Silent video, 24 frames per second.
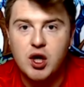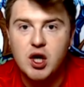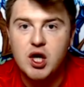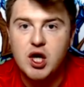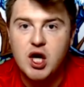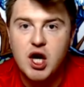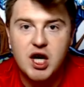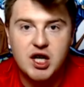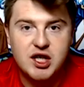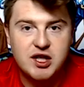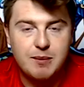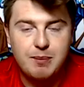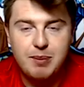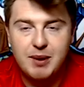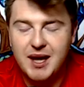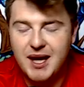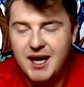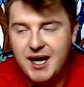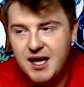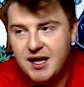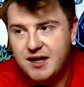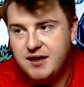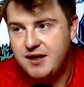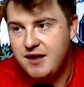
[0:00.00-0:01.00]
on as a
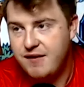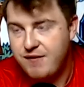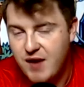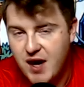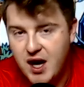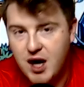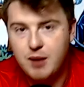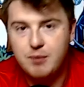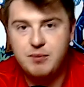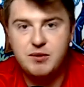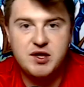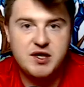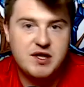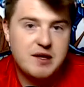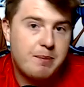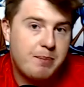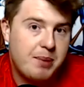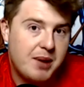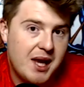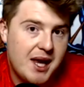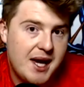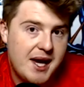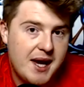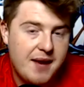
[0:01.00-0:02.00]
player, developed as
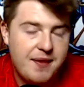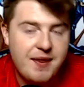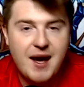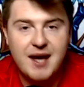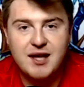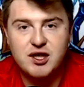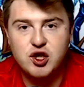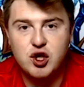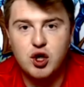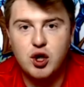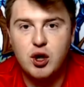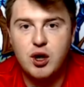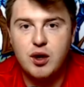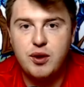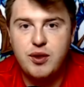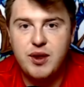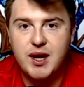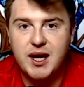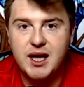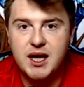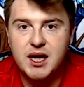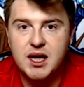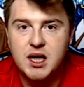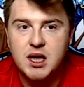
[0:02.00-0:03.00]
a player, that sort of
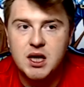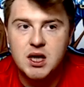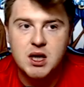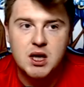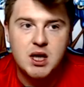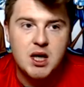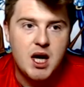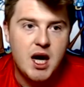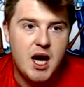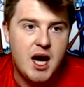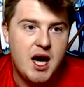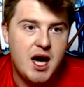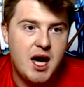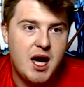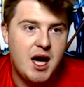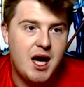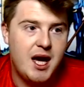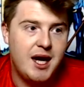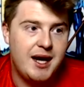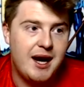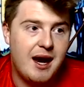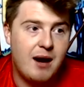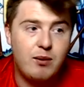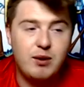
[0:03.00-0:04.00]
thing.
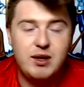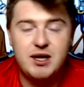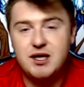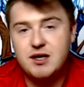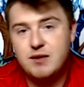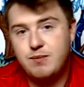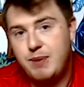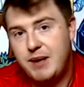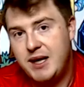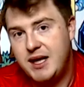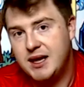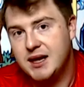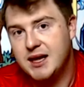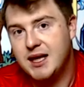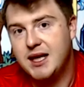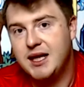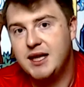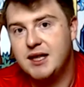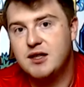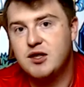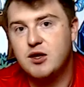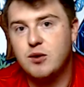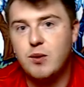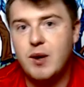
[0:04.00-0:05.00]
Now, he's been
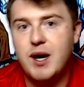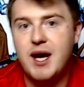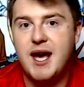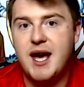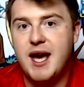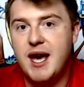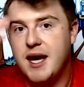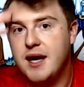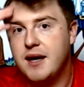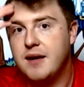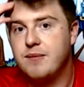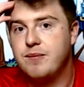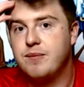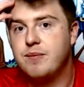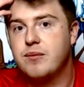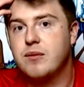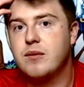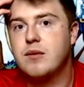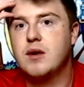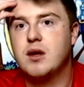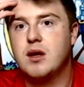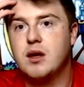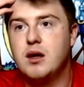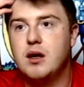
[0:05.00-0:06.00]
linked away
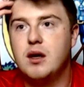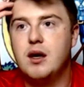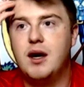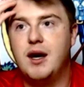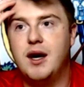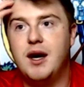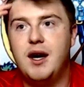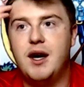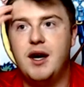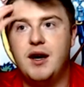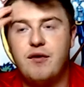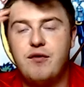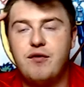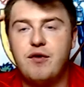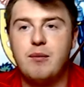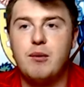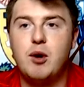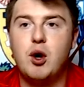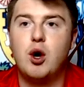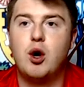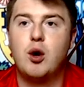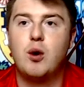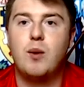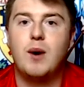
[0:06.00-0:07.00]

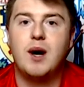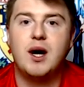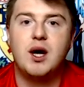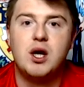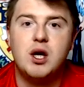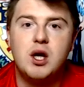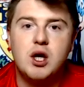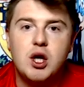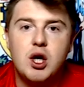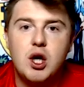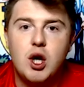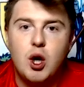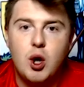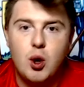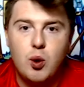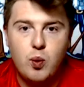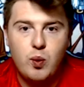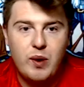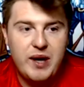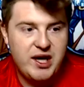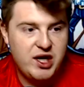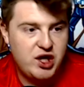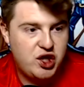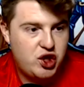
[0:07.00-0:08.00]
from Oakwell,
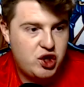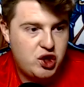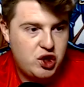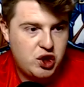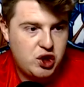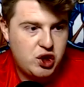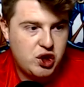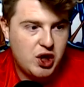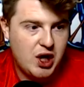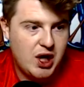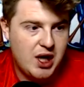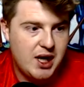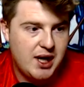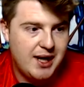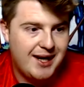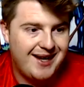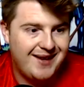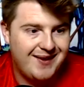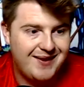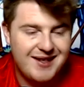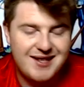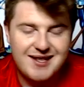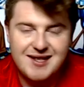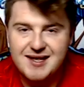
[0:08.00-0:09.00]
which
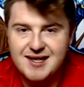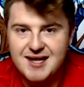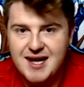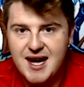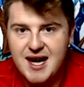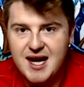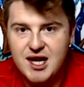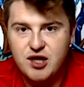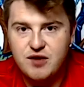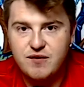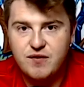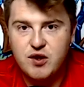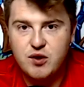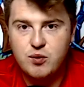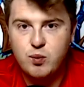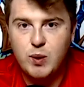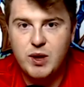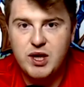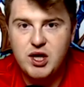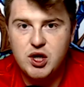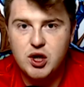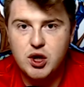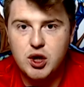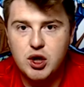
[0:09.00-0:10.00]
at this stage of the
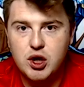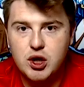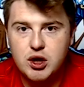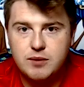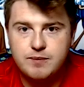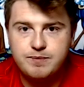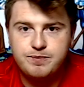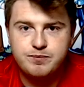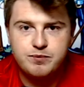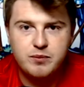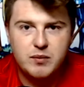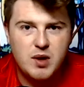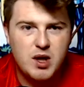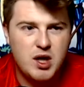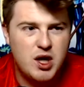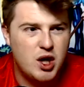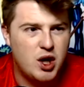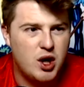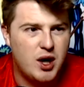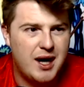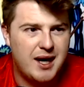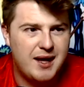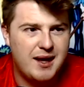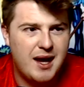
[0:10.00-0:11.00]
window,
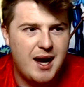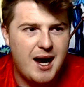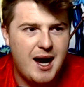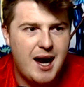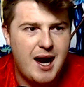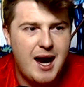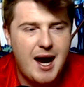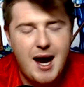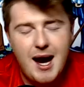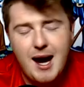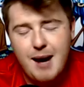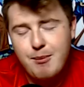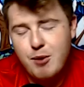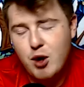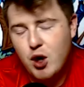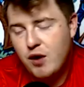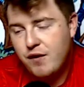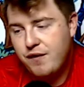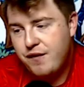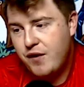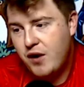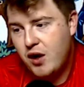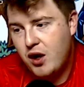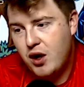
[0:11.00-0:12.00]
you know, I'm
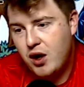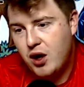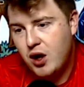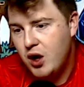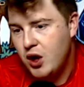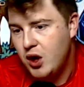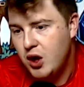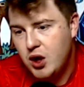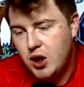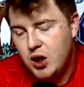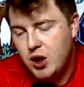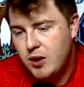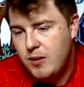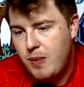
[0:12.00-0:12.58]
all for.